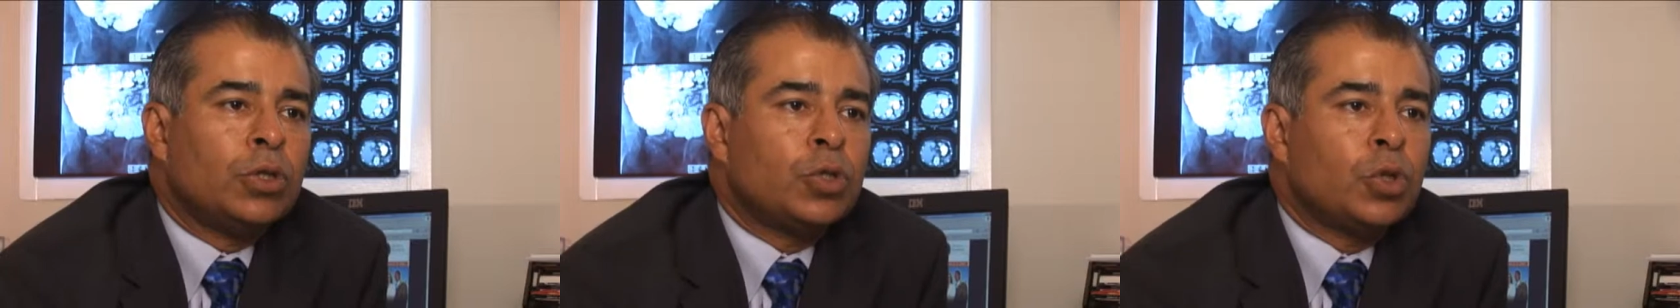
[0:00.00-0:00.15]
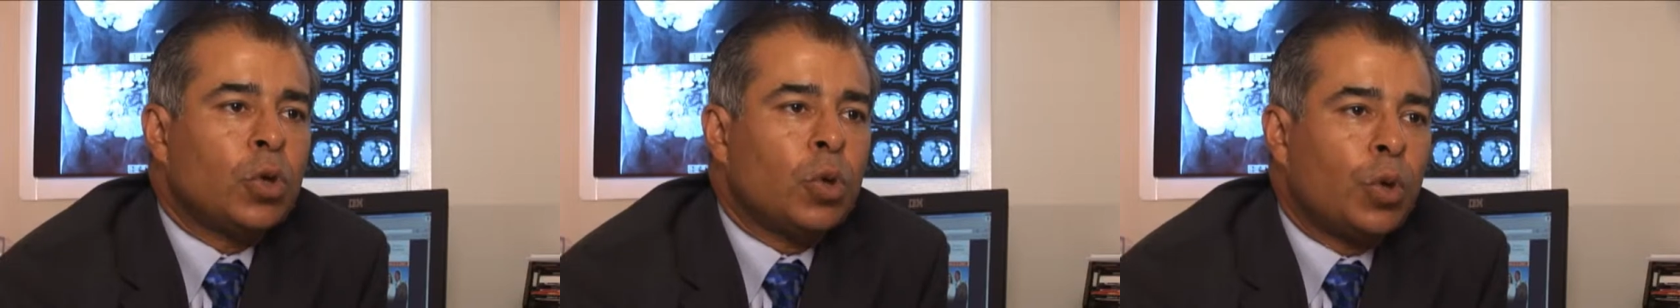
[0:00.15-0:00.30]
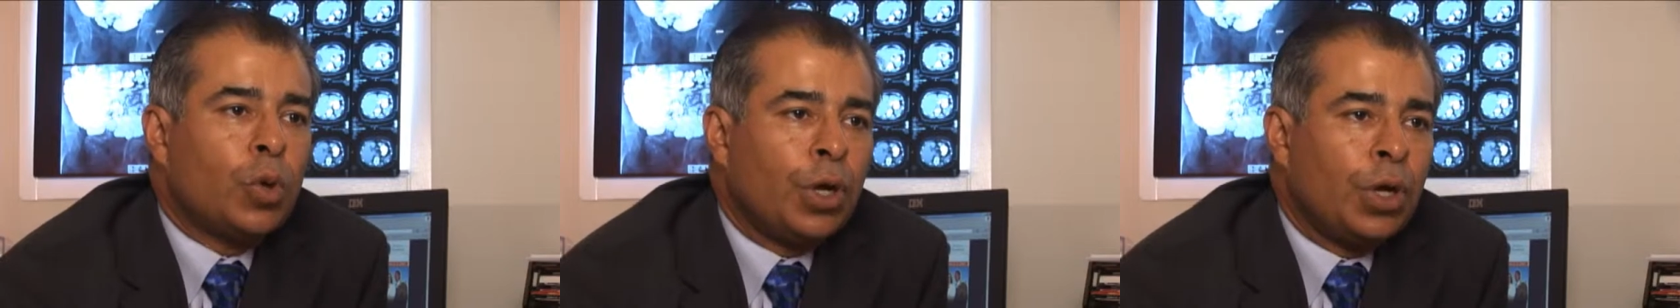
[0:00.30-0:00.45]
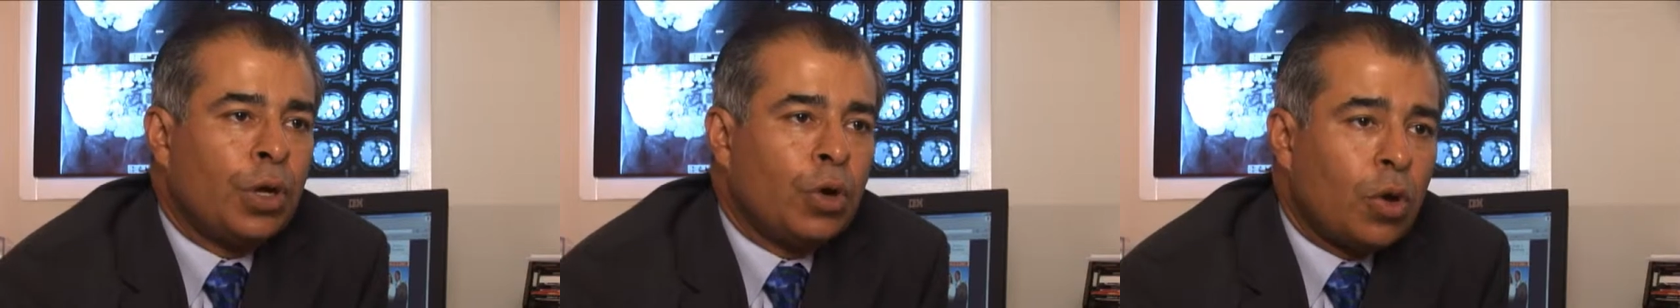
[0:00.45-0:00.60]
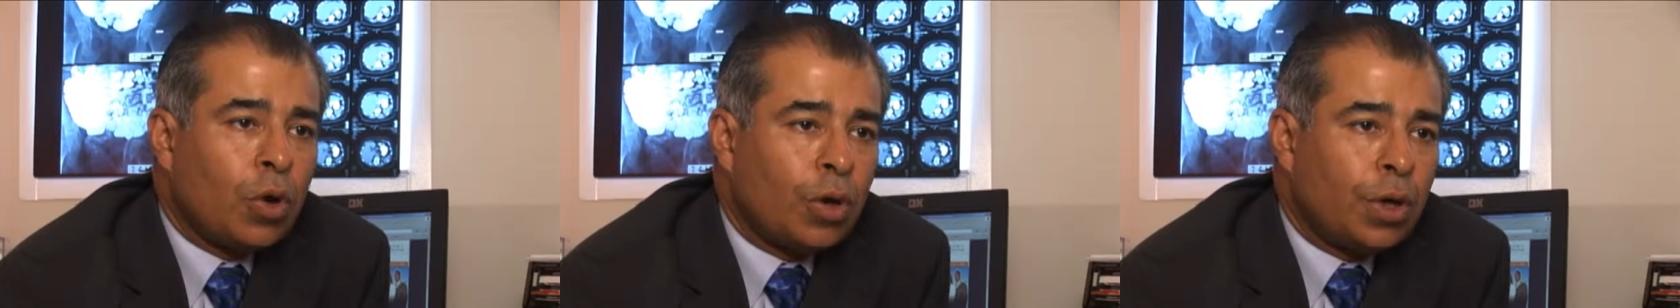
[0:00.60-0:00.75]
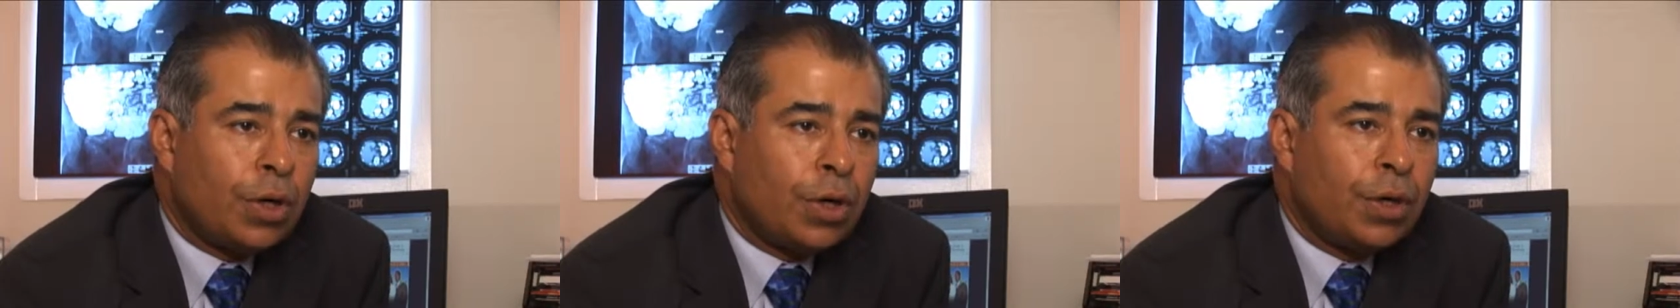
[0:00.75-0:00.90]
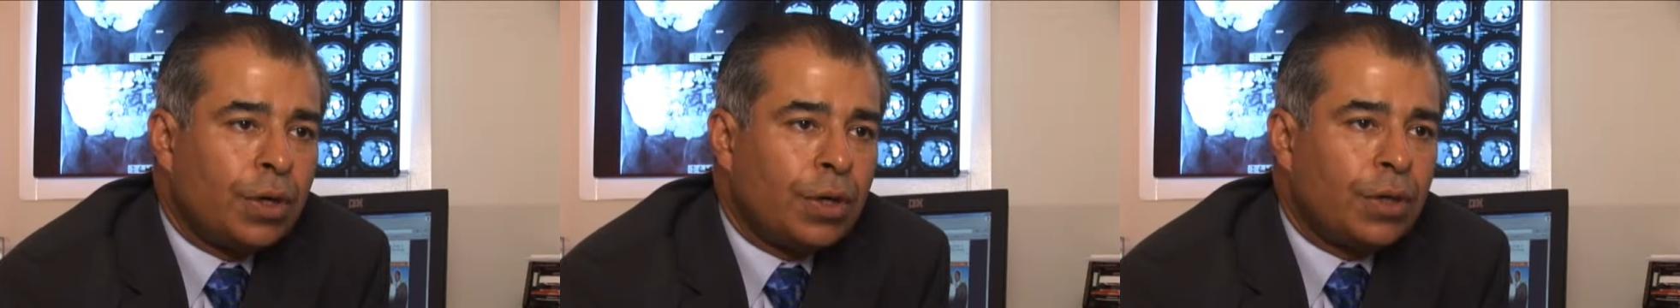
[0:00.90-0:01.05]
So in
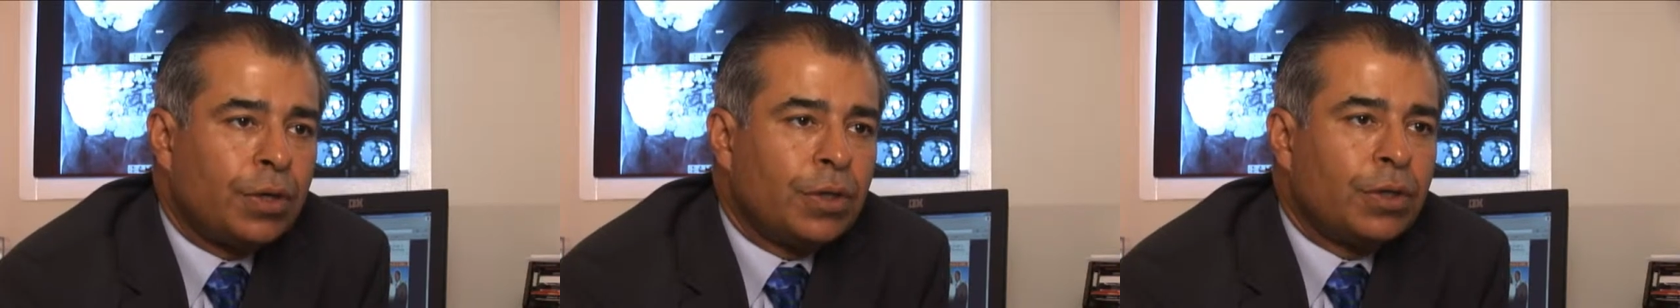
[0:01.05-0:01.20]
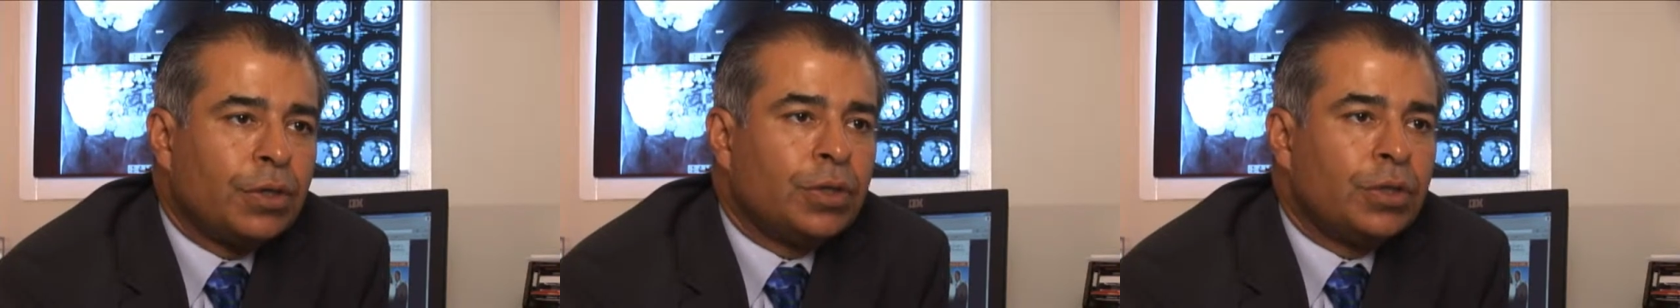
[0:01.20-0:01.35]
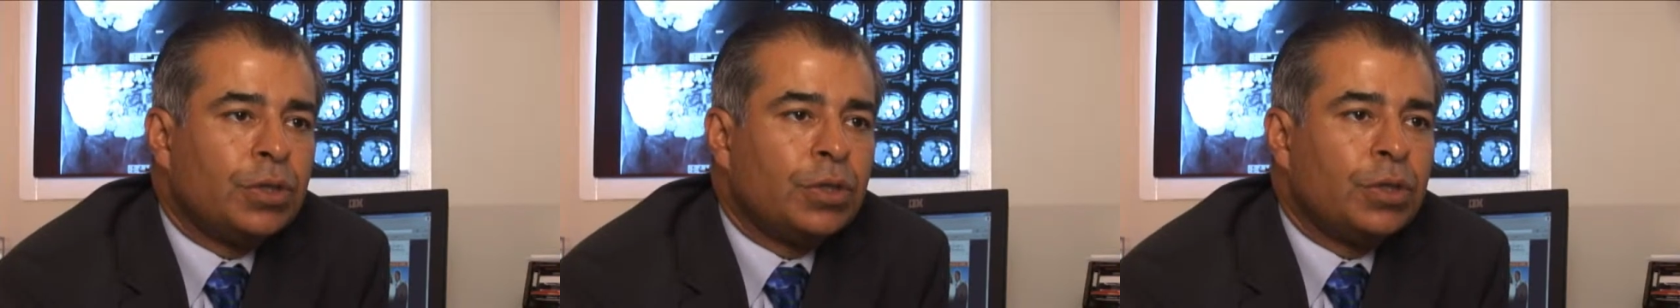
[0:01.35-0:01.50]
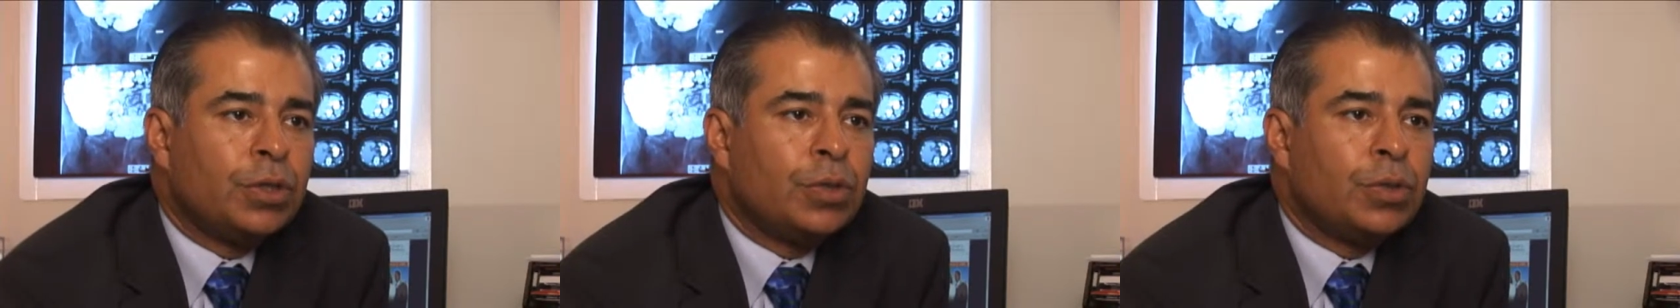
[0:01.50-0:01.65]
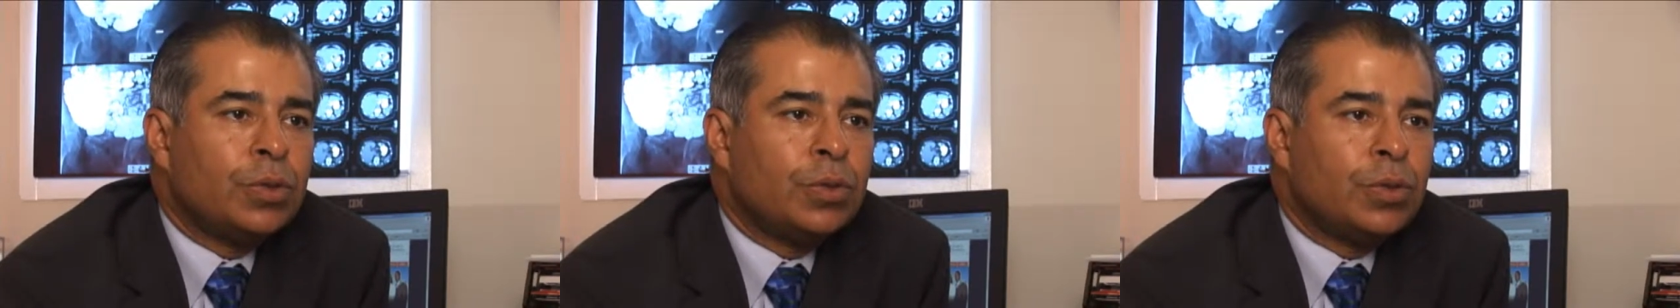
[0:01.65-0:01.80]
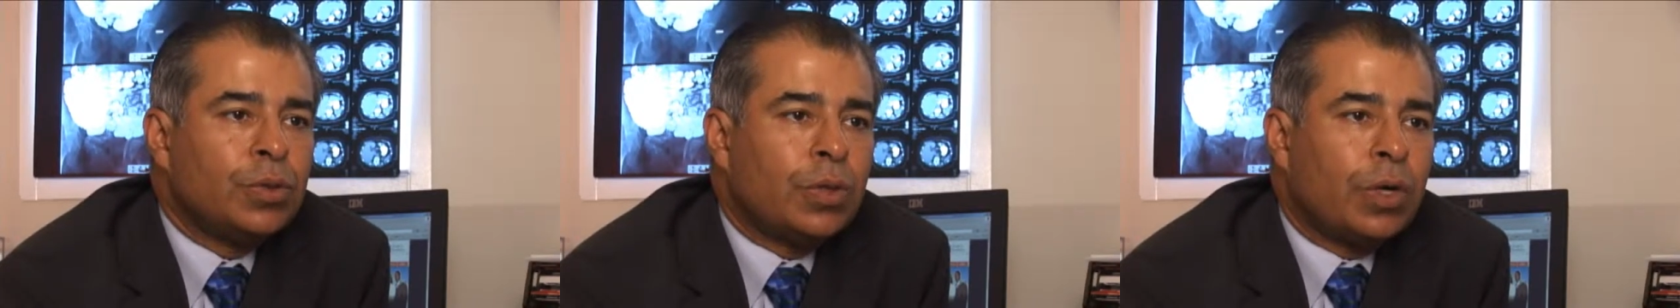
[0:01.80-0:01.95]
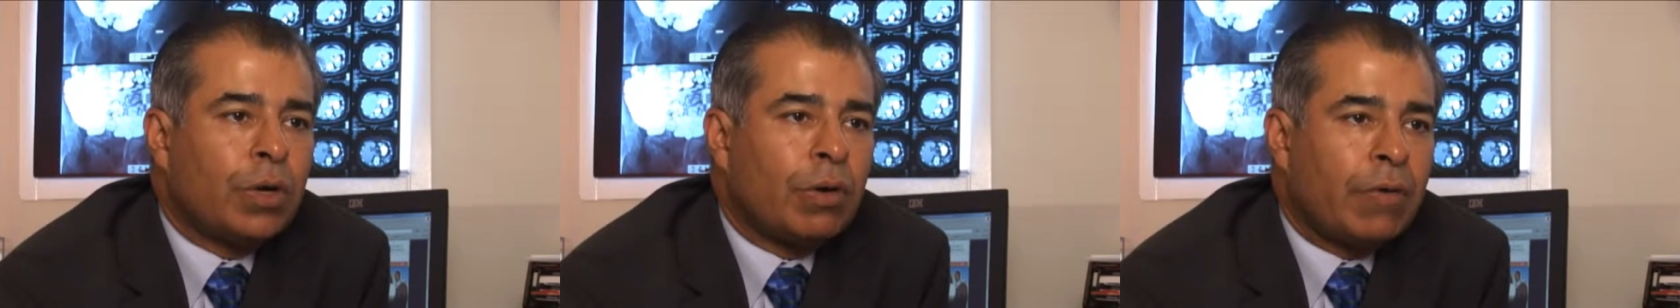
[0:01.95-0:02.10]
order
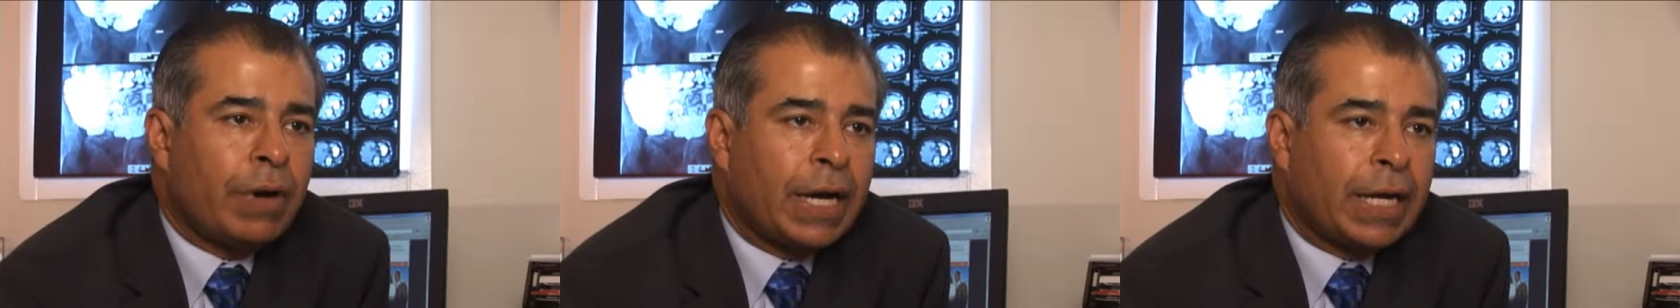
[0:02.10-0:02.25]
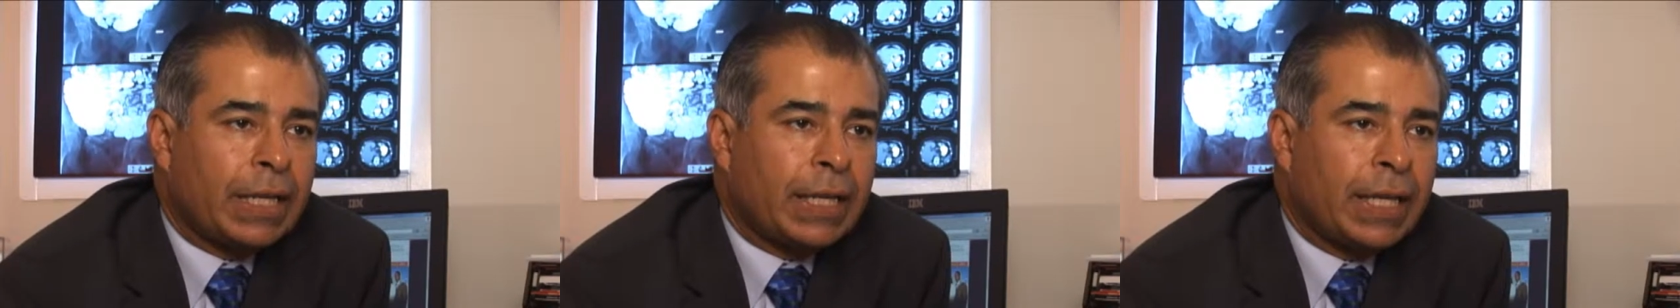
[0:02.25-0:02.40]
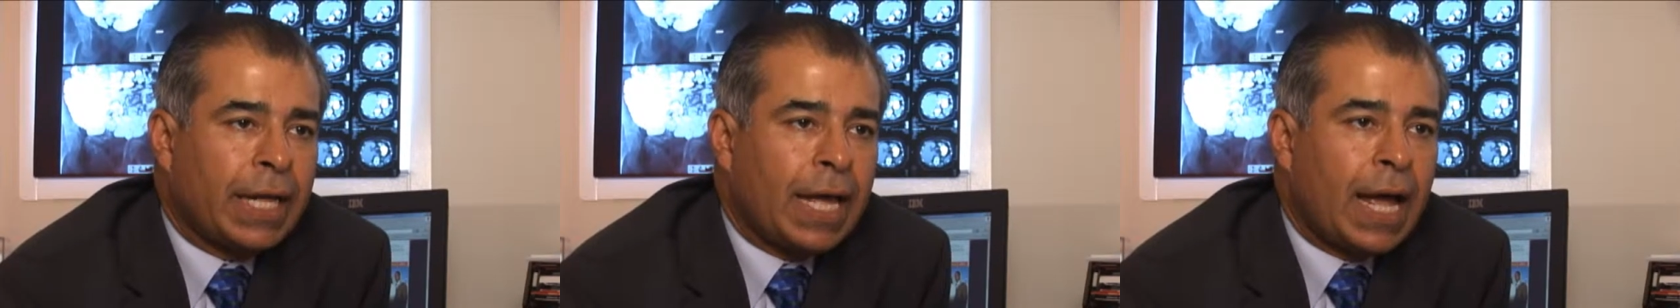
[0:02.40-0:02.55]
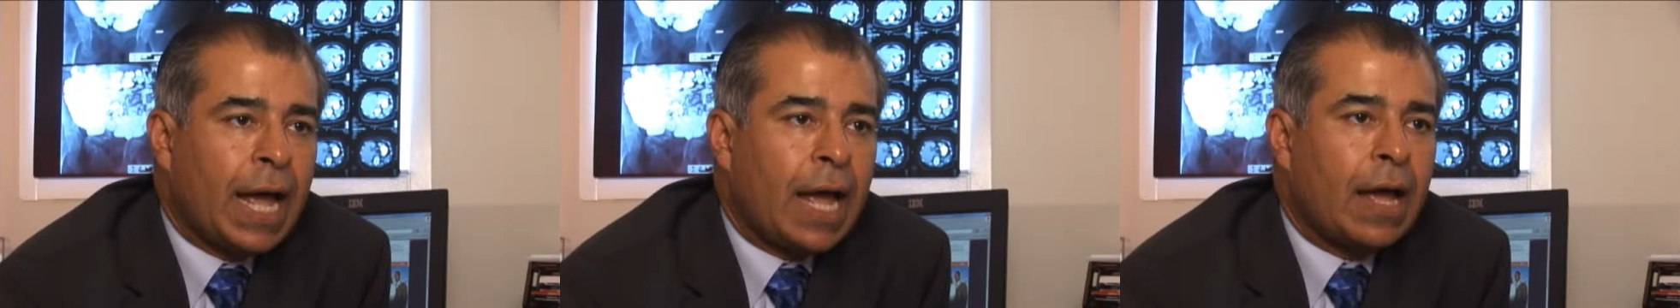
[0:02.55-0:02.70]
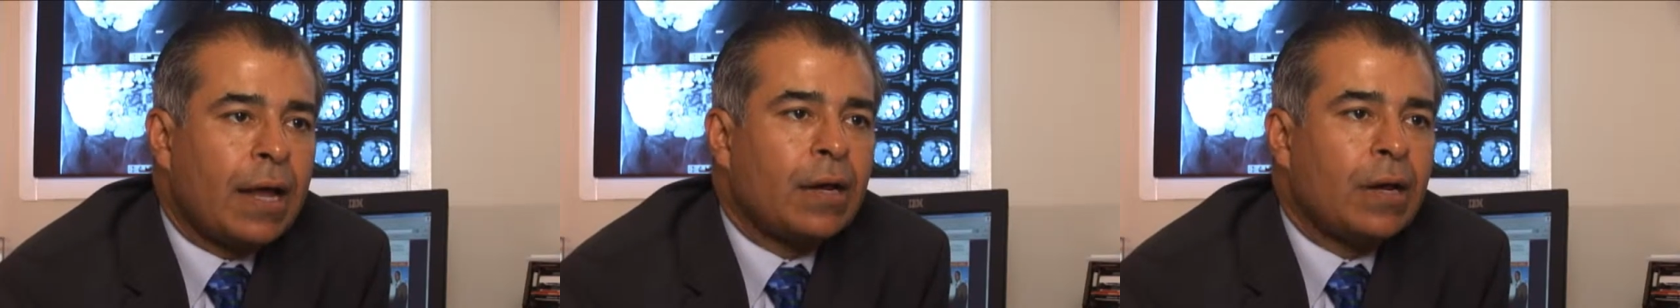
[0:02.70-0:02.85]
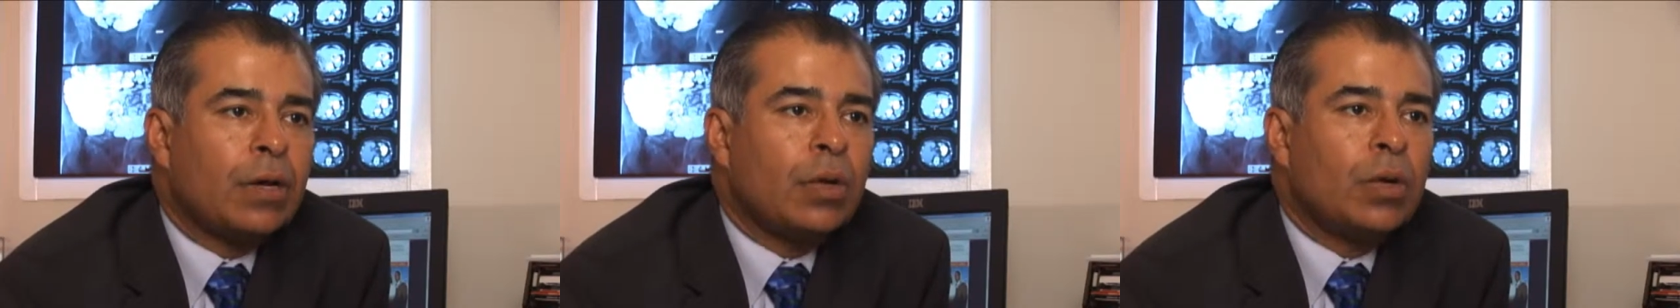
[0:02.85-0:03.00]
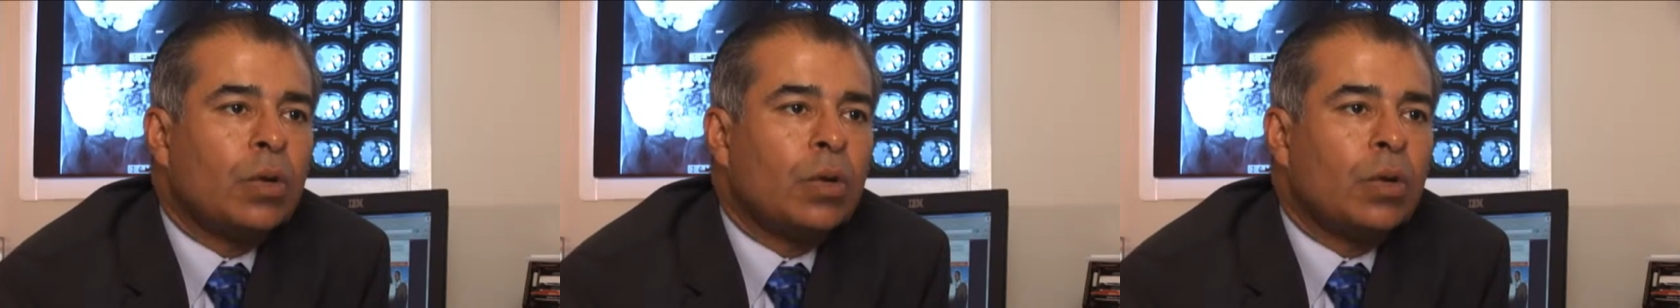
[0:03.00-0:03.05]
to correct that,